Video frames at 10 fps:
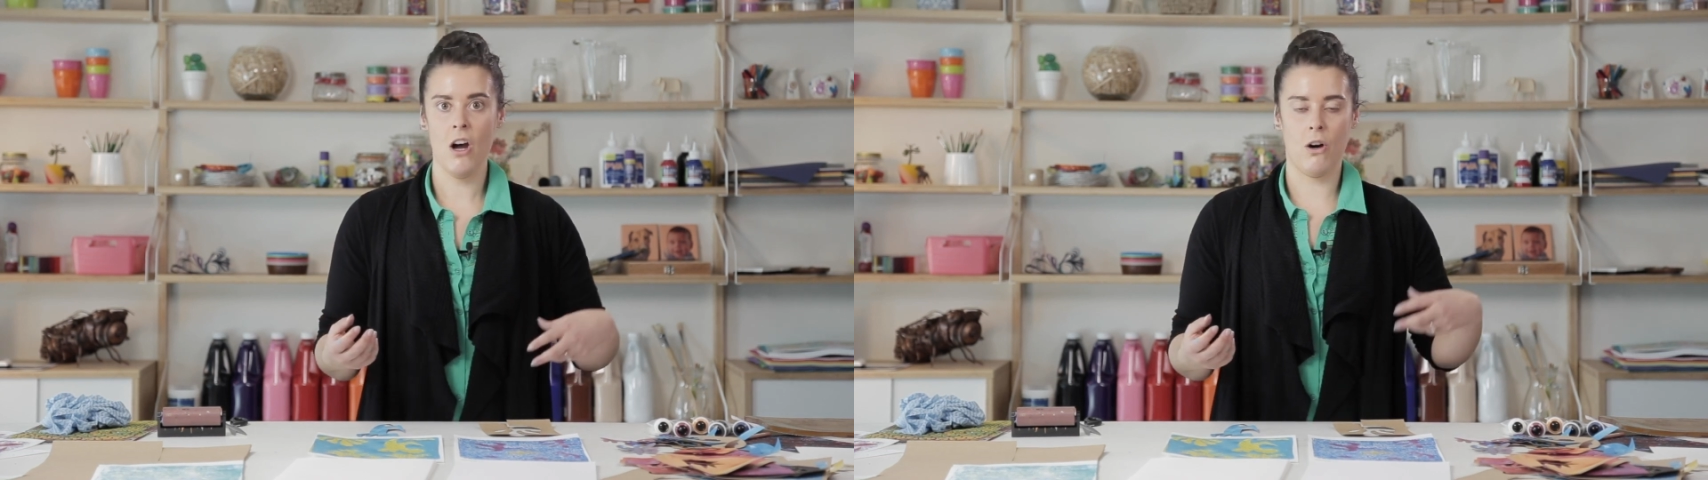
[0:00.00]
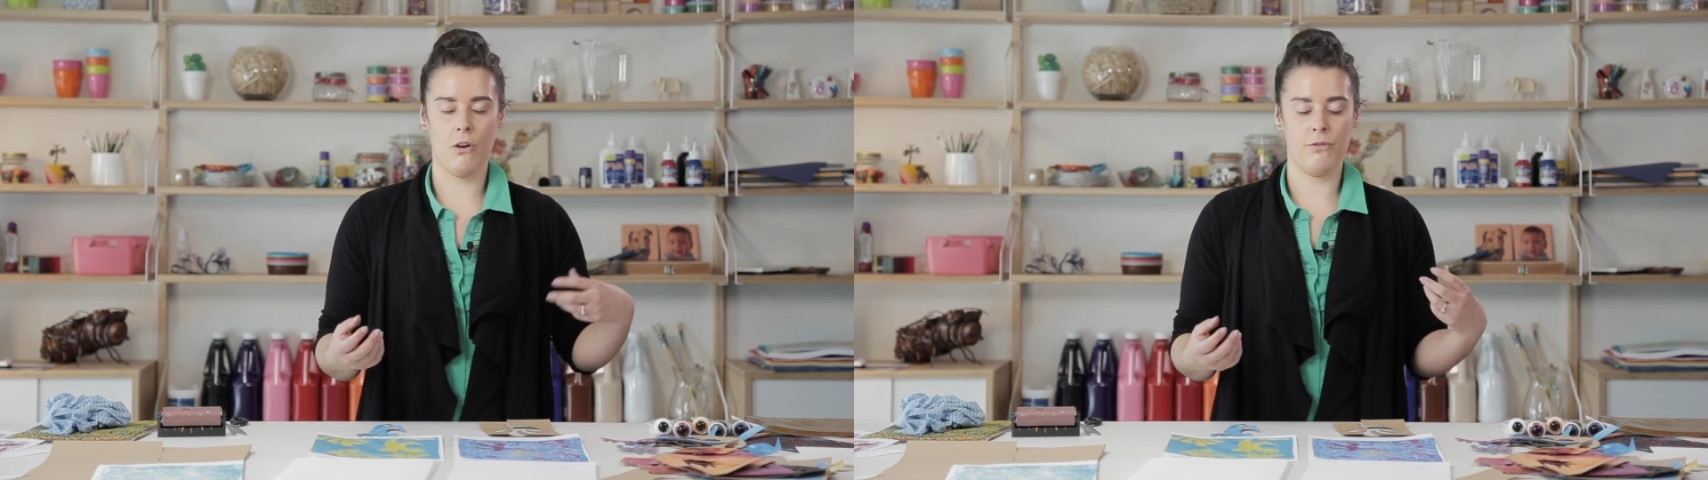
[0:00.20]

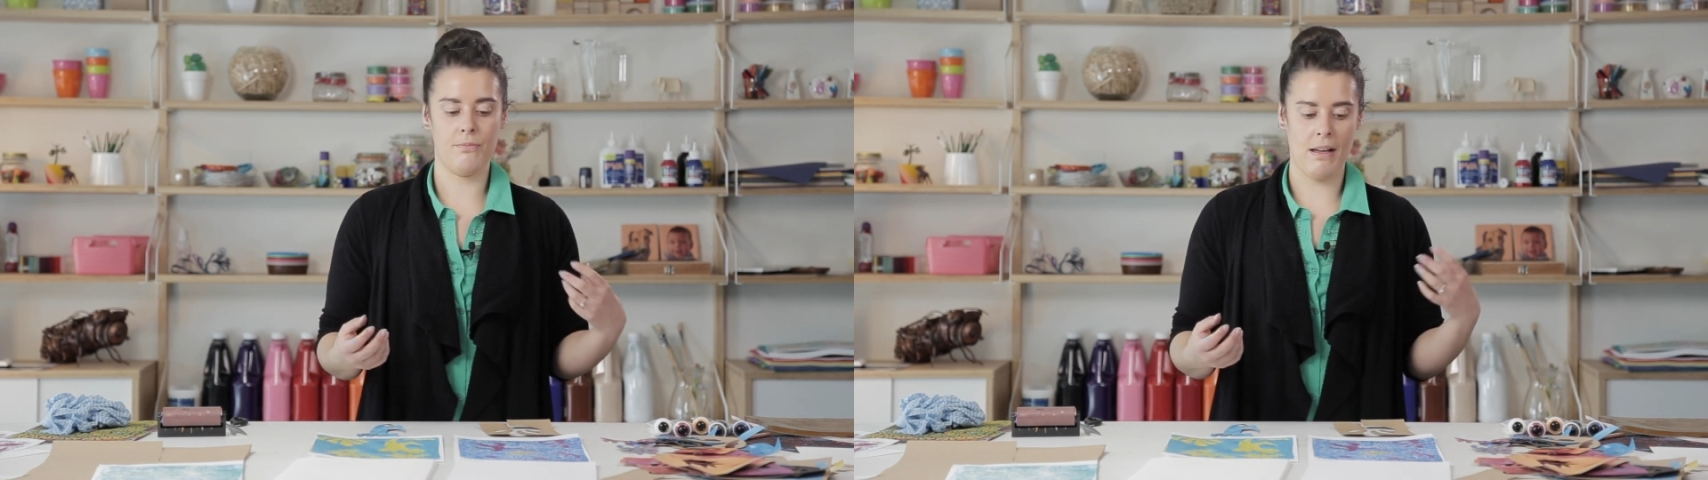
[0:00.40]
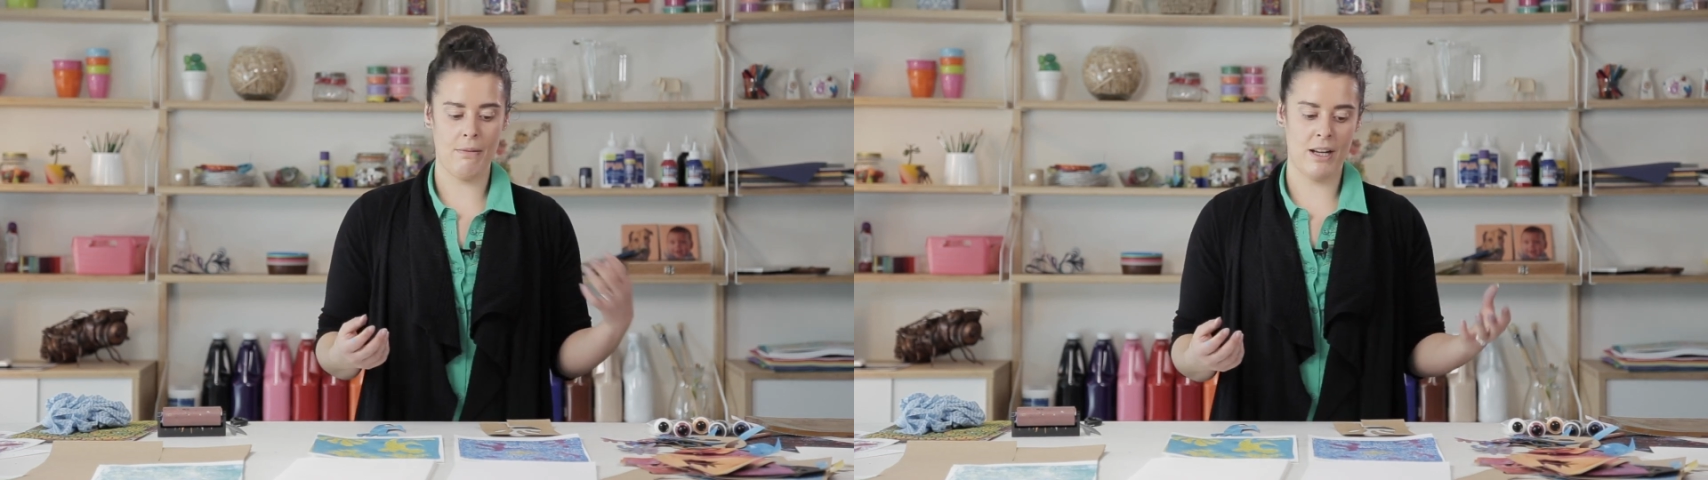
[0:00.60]
or
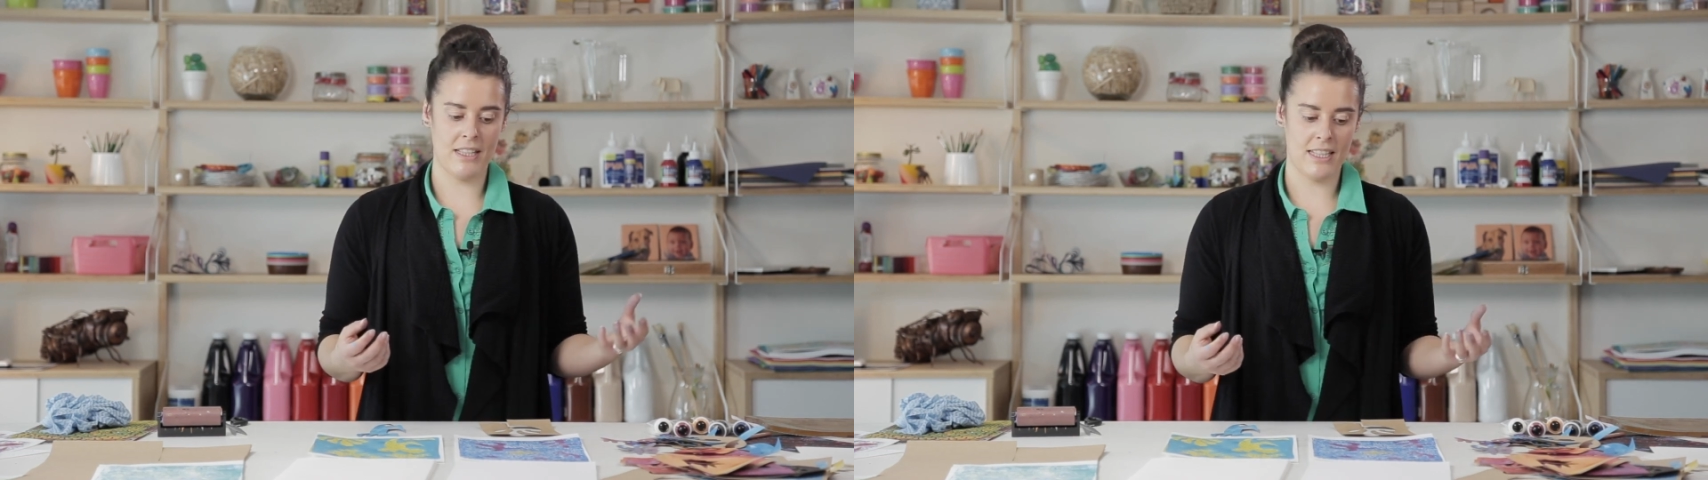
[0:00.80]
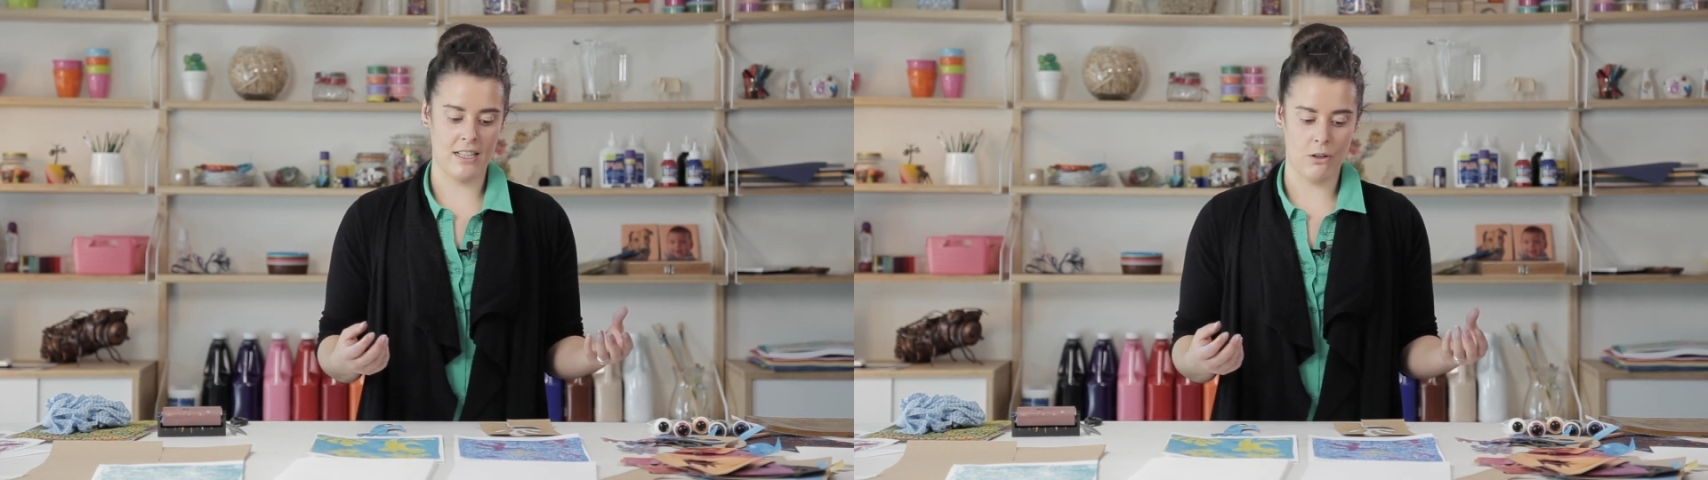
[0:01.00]

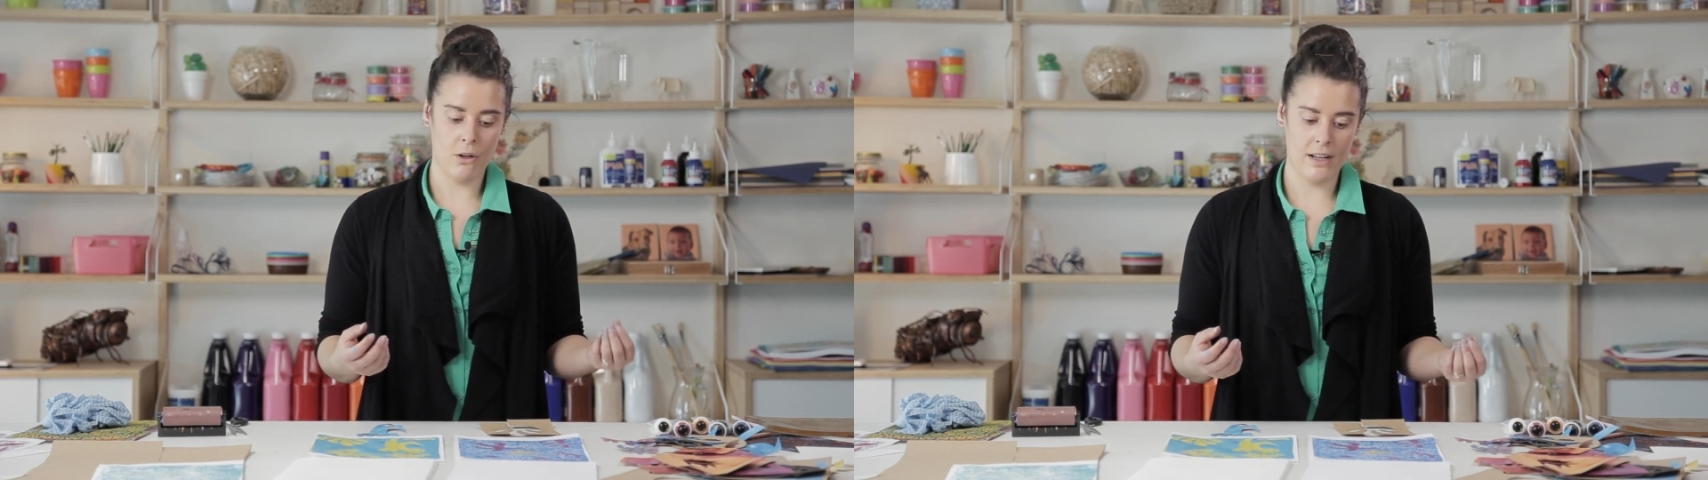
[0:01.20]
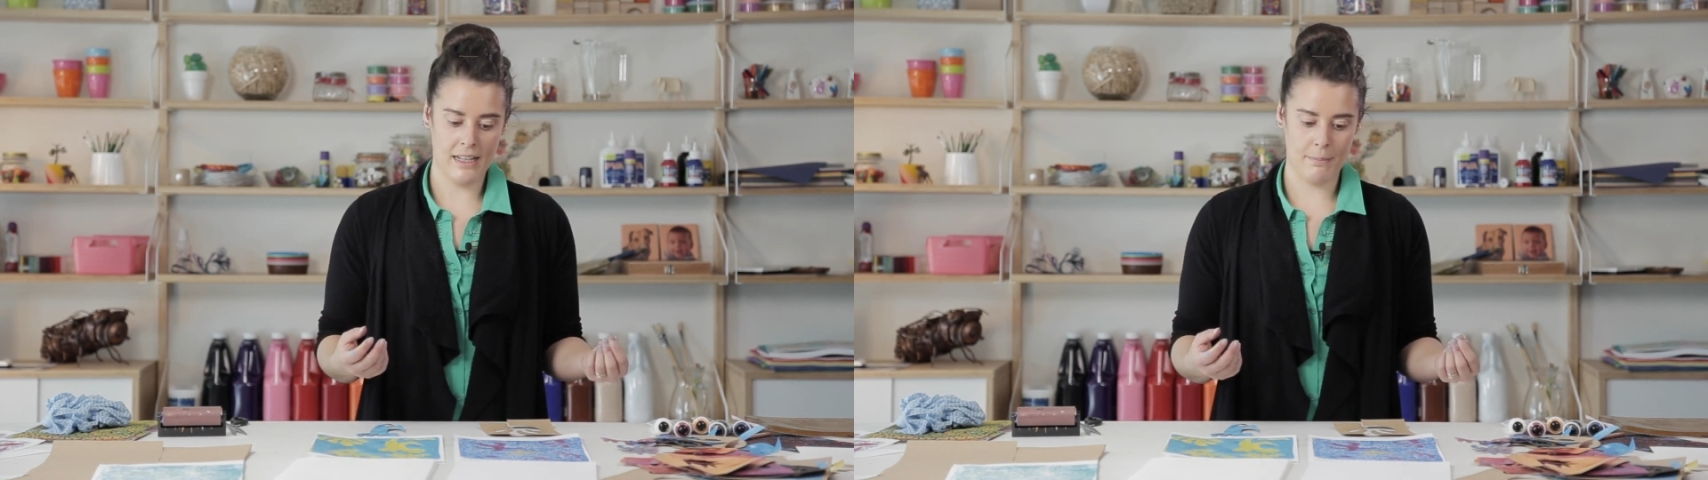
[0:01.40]
ones that are
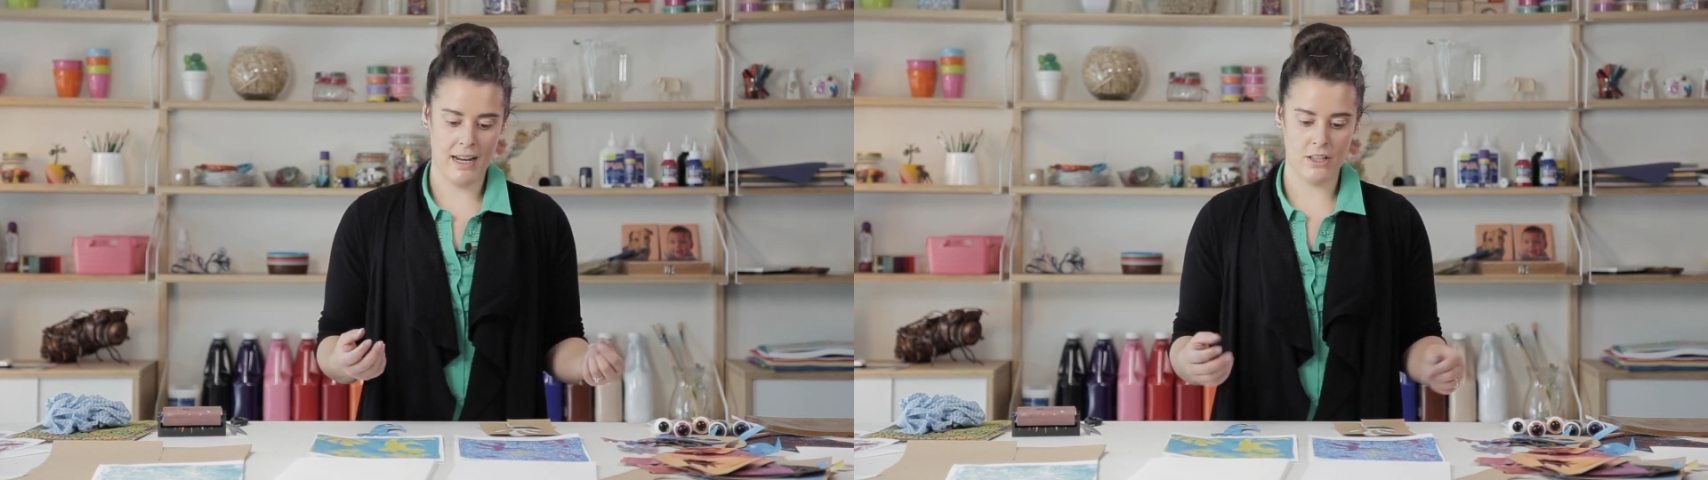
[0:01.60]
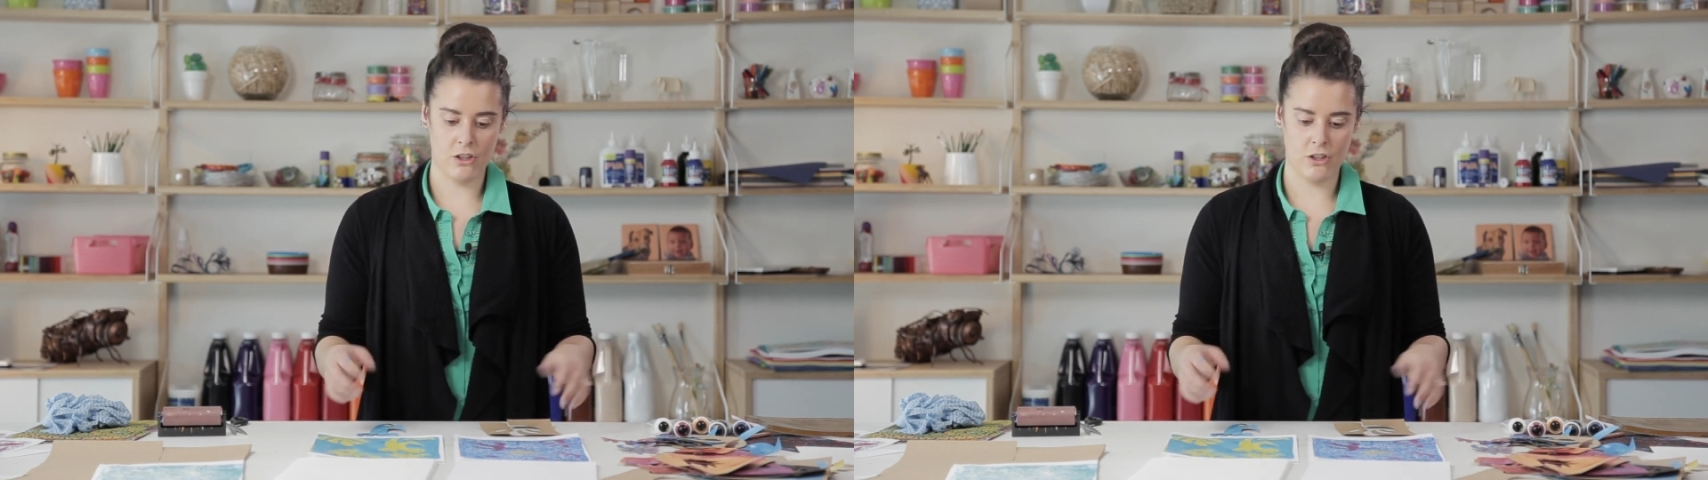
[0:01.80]
already made,